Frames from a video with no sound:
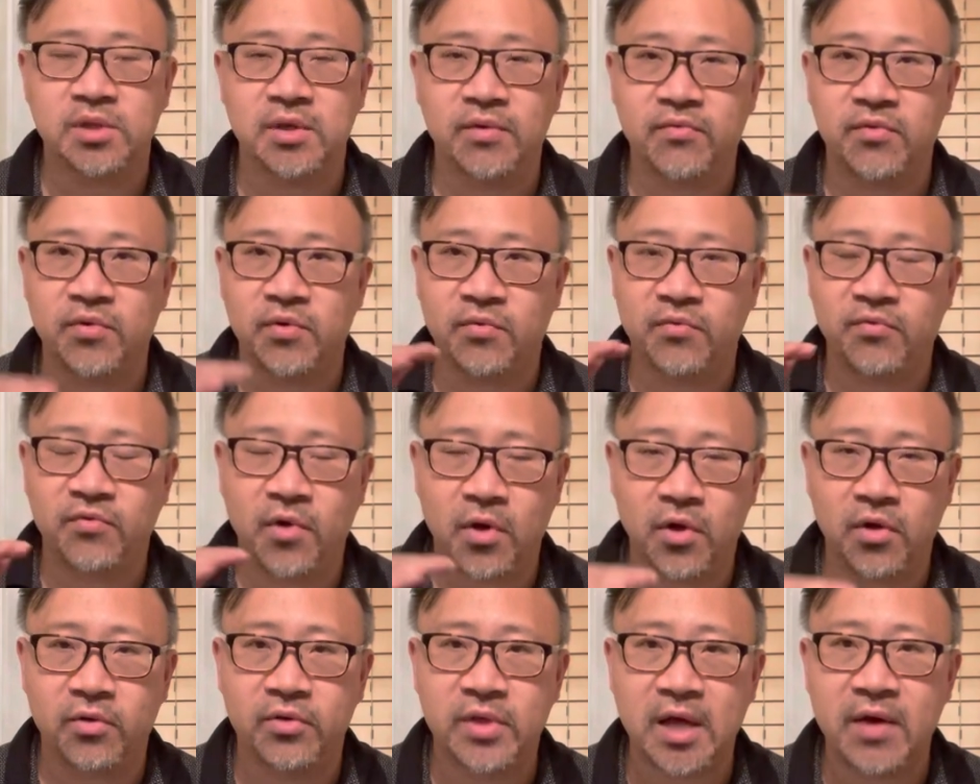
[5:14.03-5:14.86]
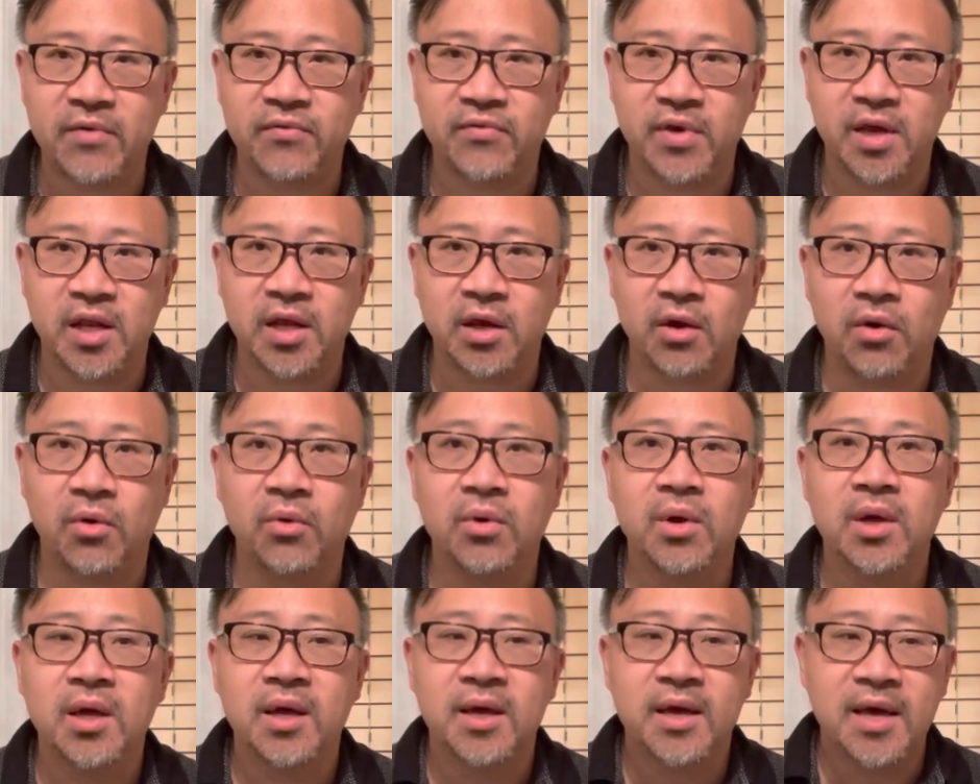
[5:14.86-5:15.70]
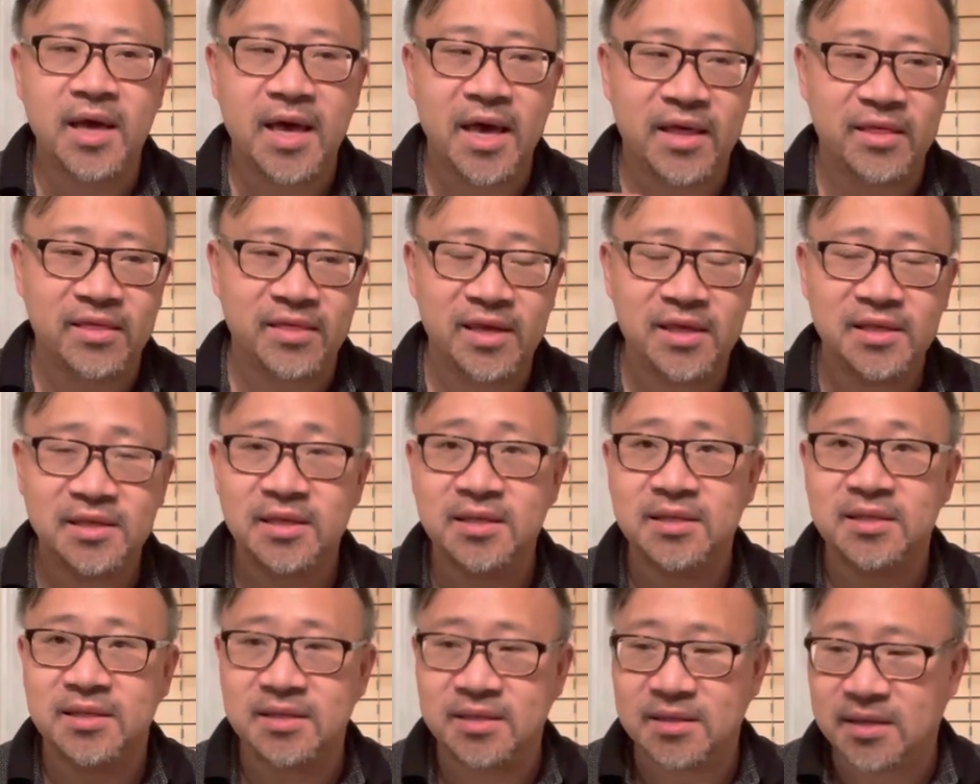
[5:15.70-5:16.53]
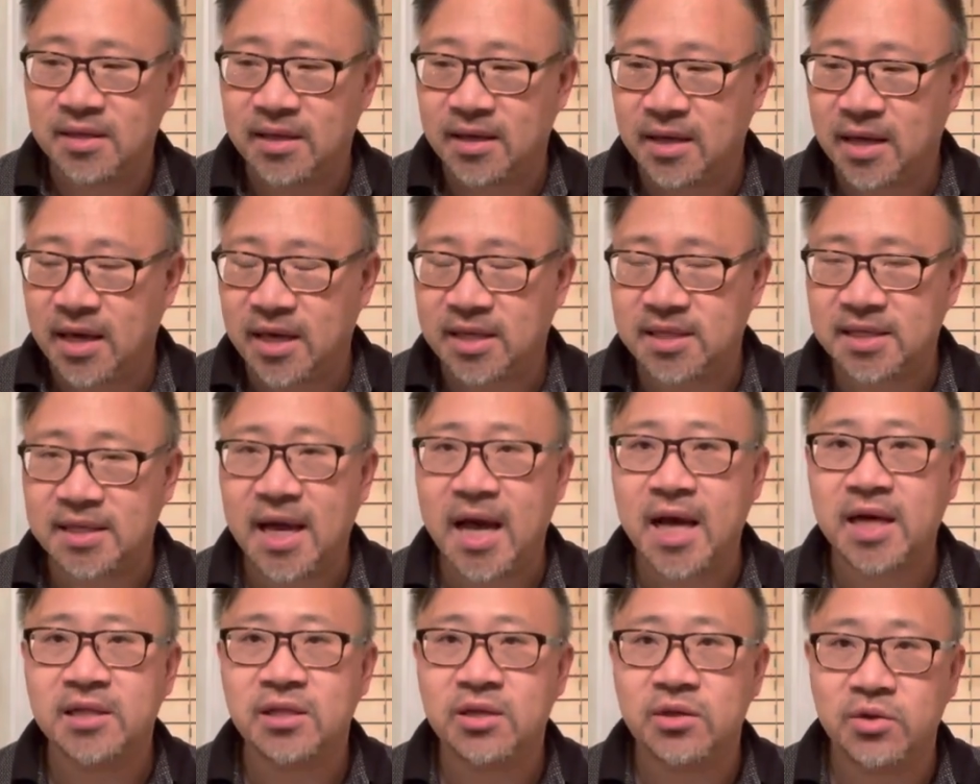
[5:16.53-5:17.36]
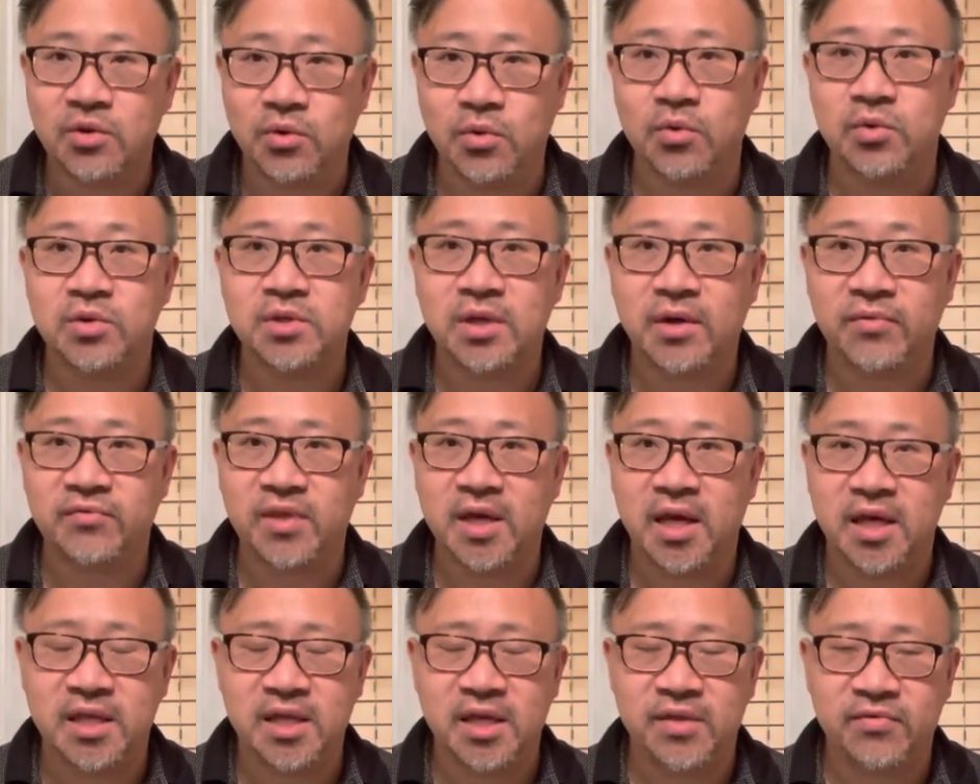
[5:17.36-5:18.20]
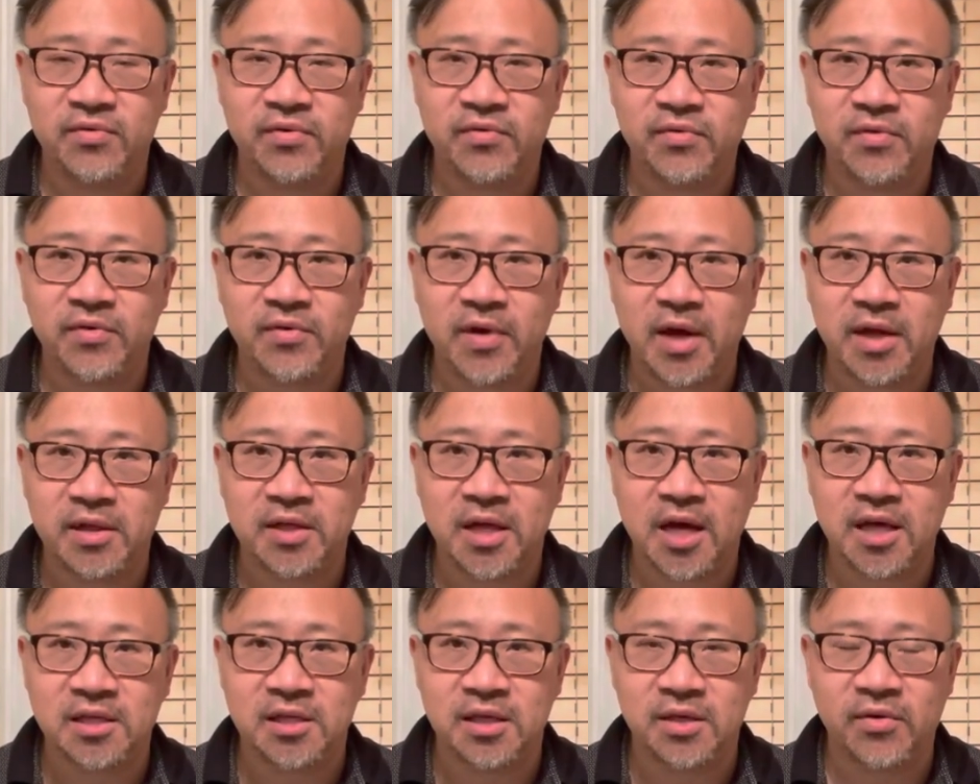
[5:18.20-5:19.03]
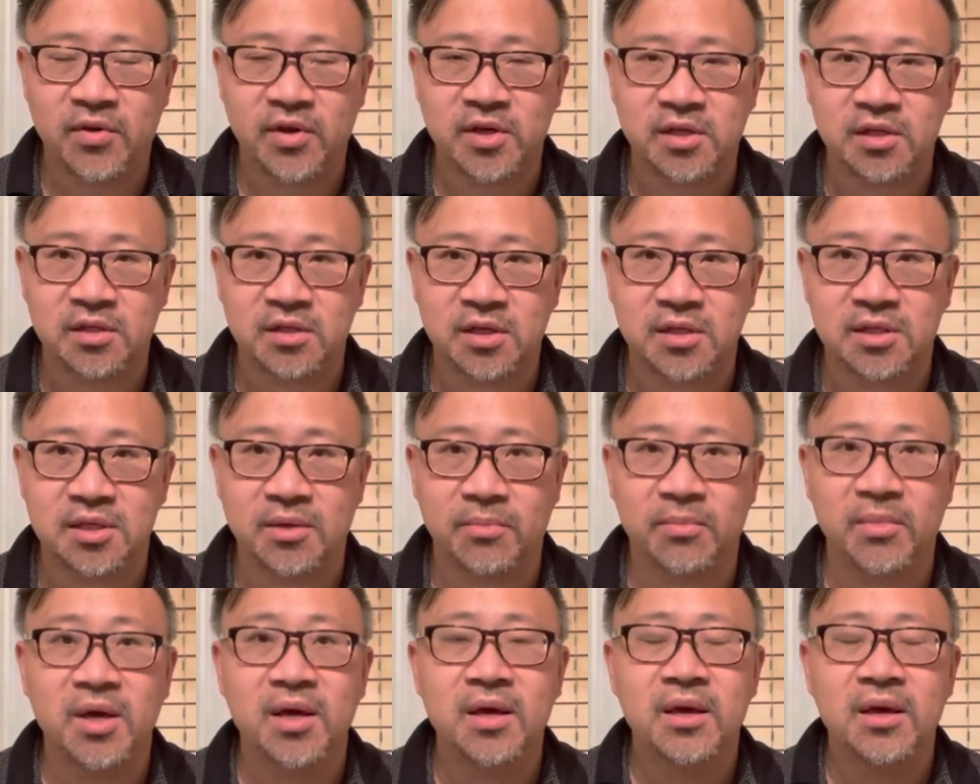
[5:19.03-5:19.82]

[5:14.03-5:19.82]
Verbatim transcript: If you follow that video, and this is the exact use of the 1855 classification system.